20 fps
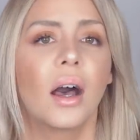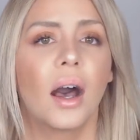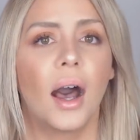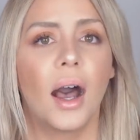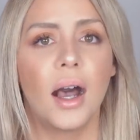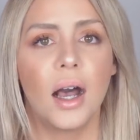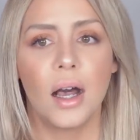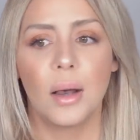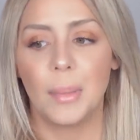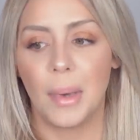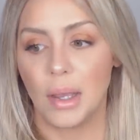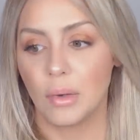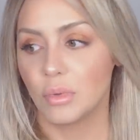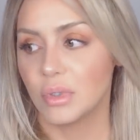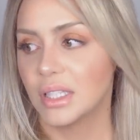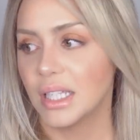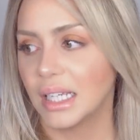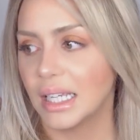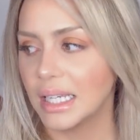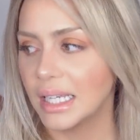I
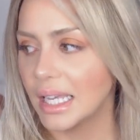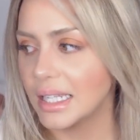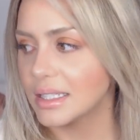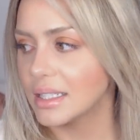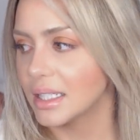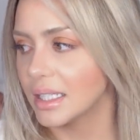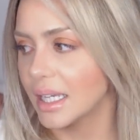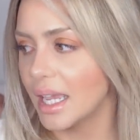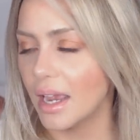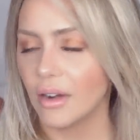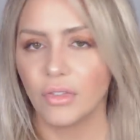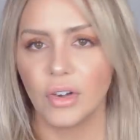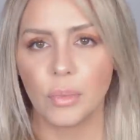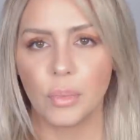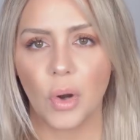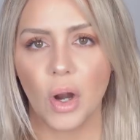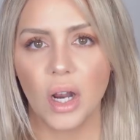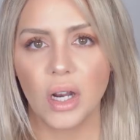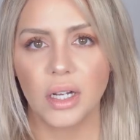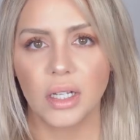was second guessing every
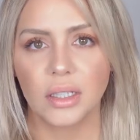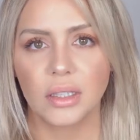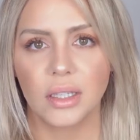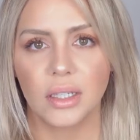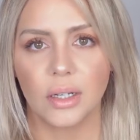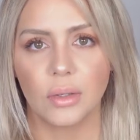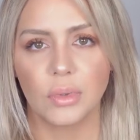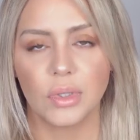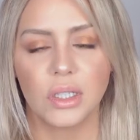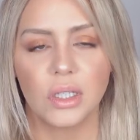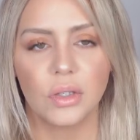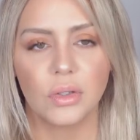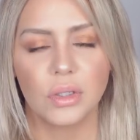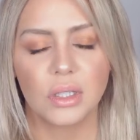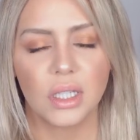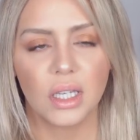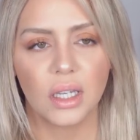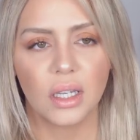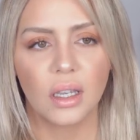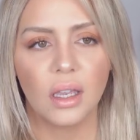product that I was
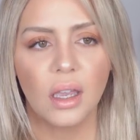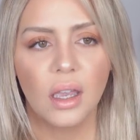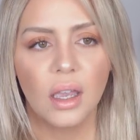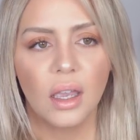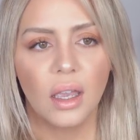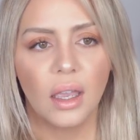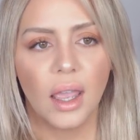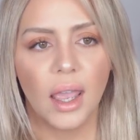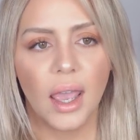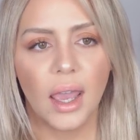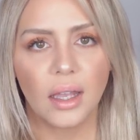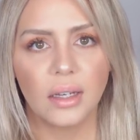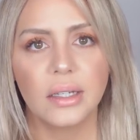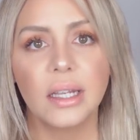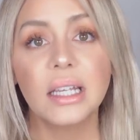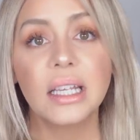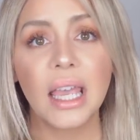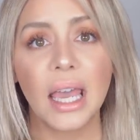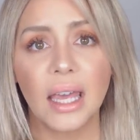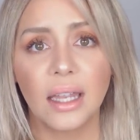using. And
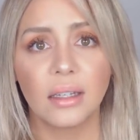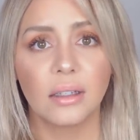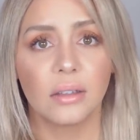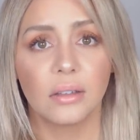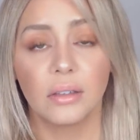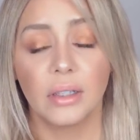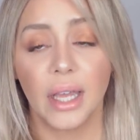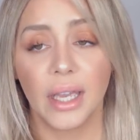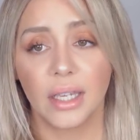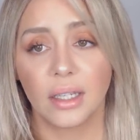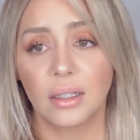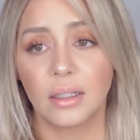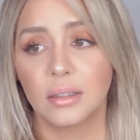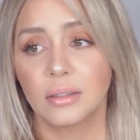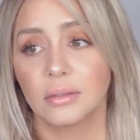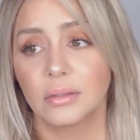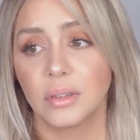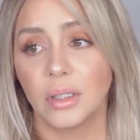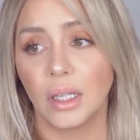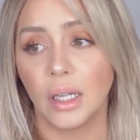again, like,
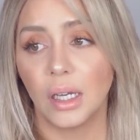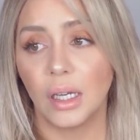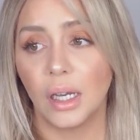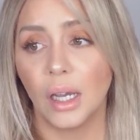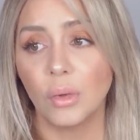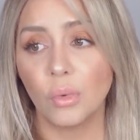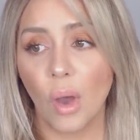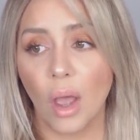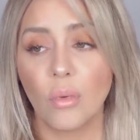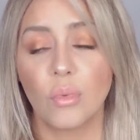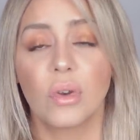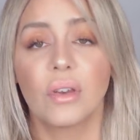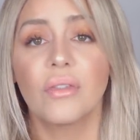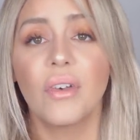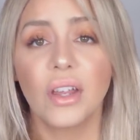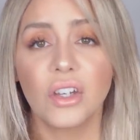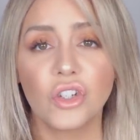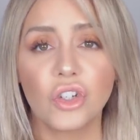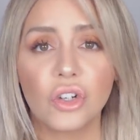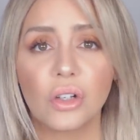I would
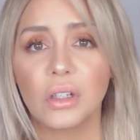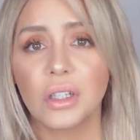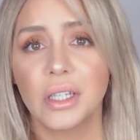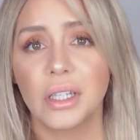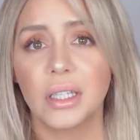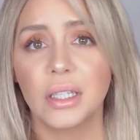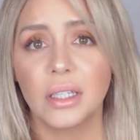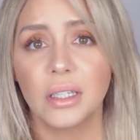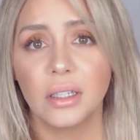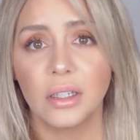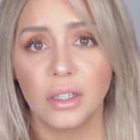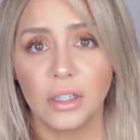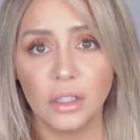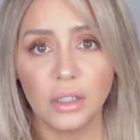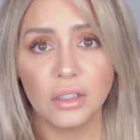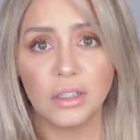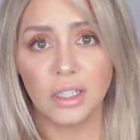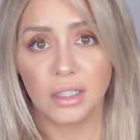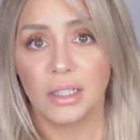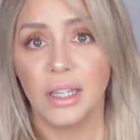eventually
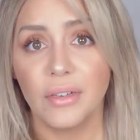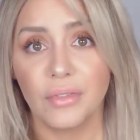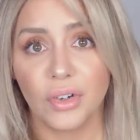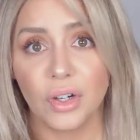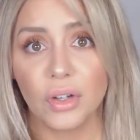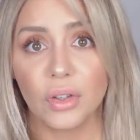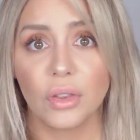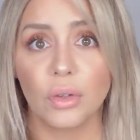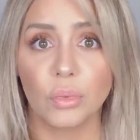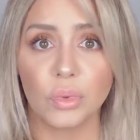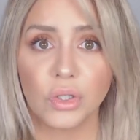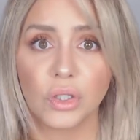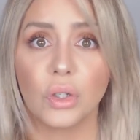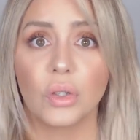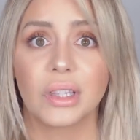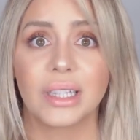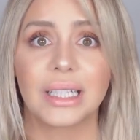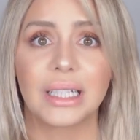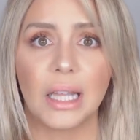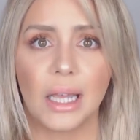deliver the
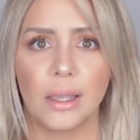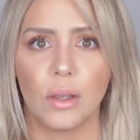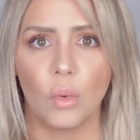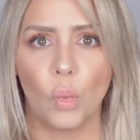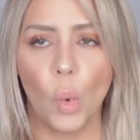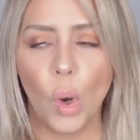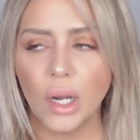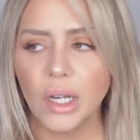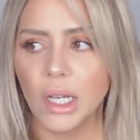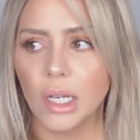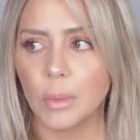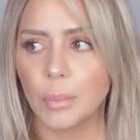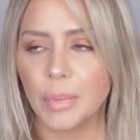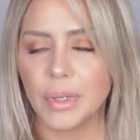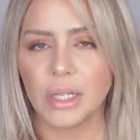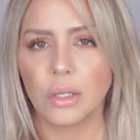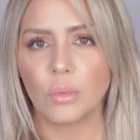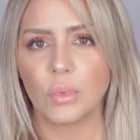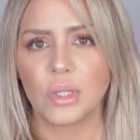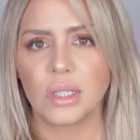result the client wanted,
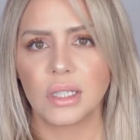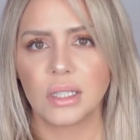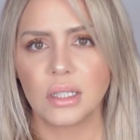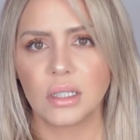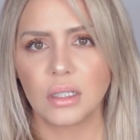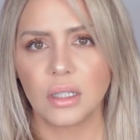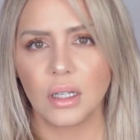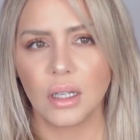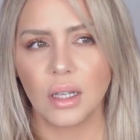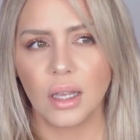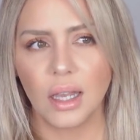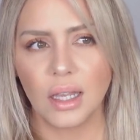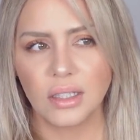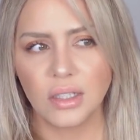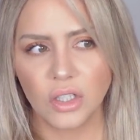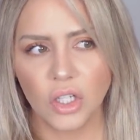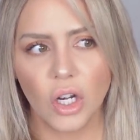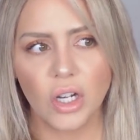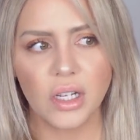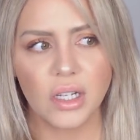but it was, it
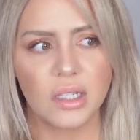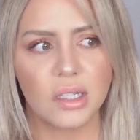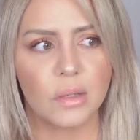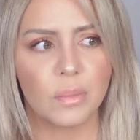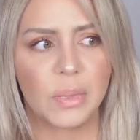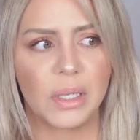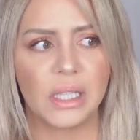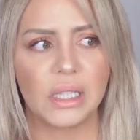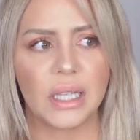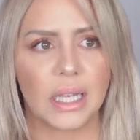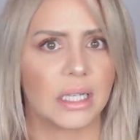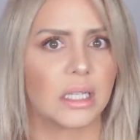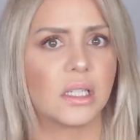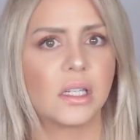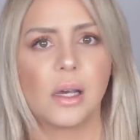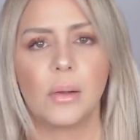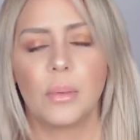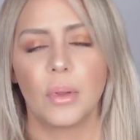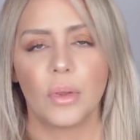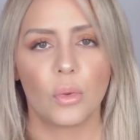started to be like
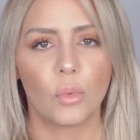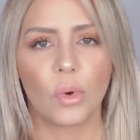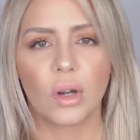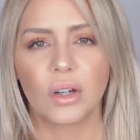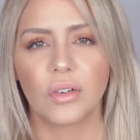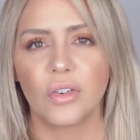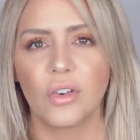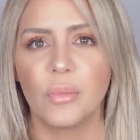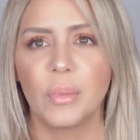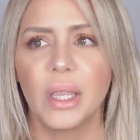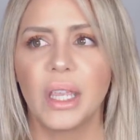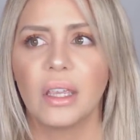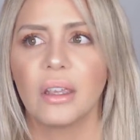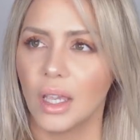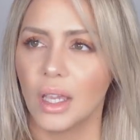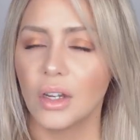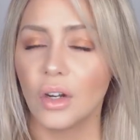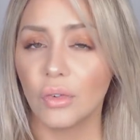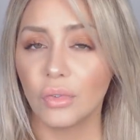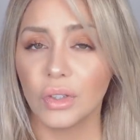double the work for me.
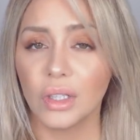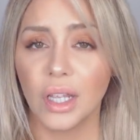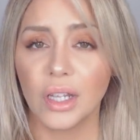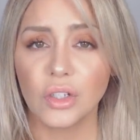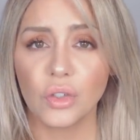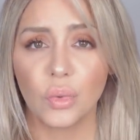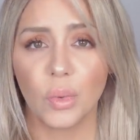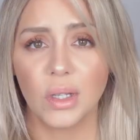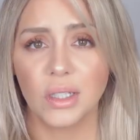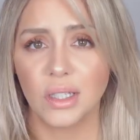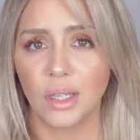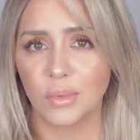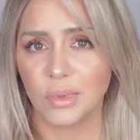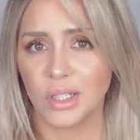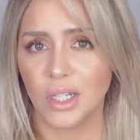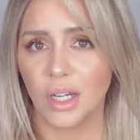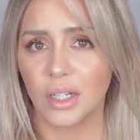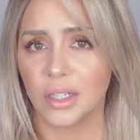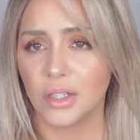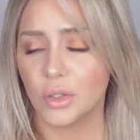And over lunch once I
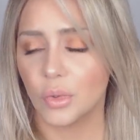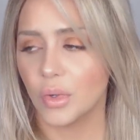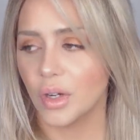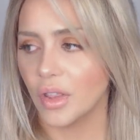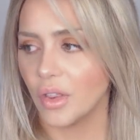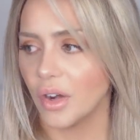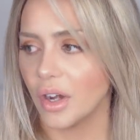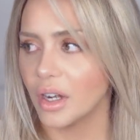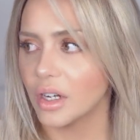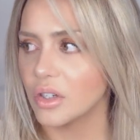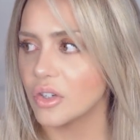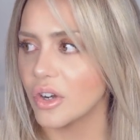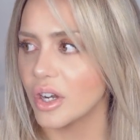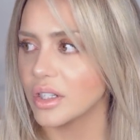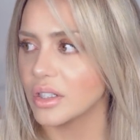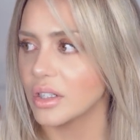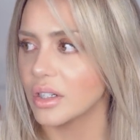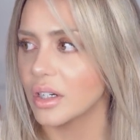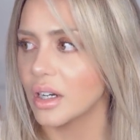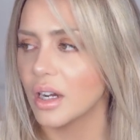was talking to another
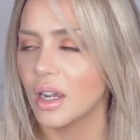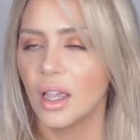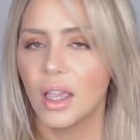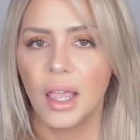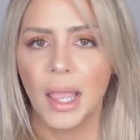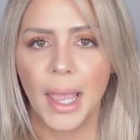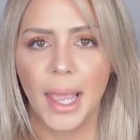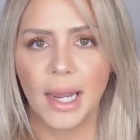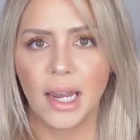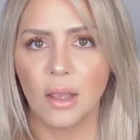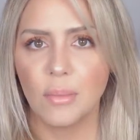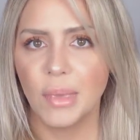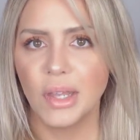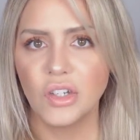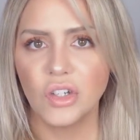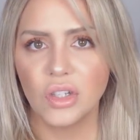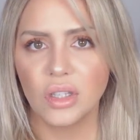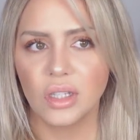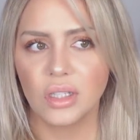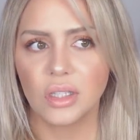hairdresser and I
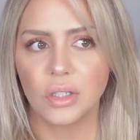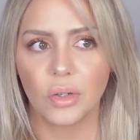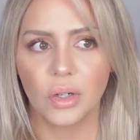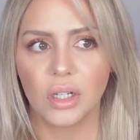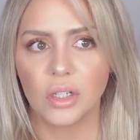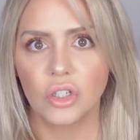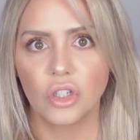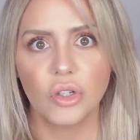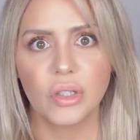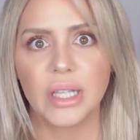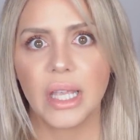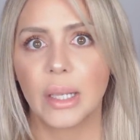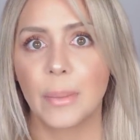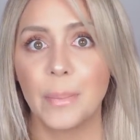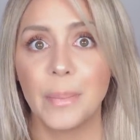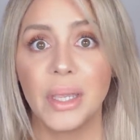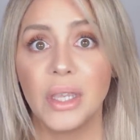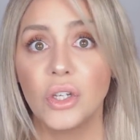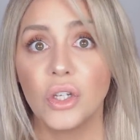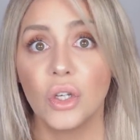mentioned this to her and she's like,
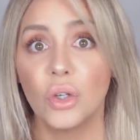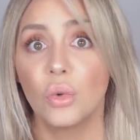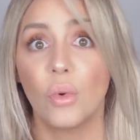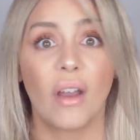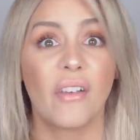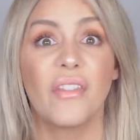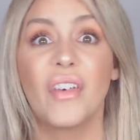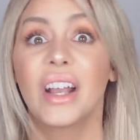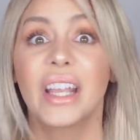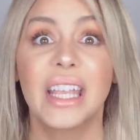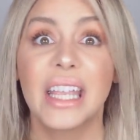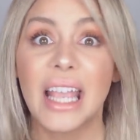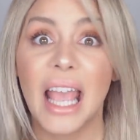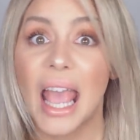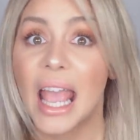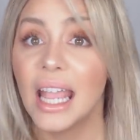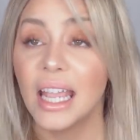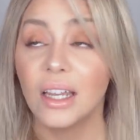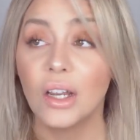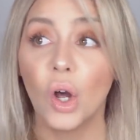me too, I fucking
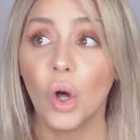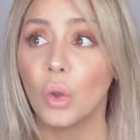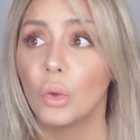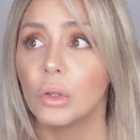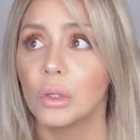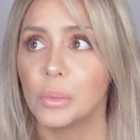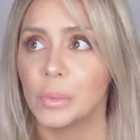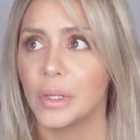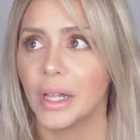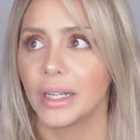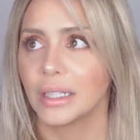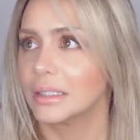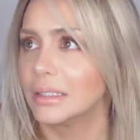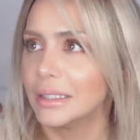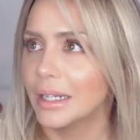hate Olaplex.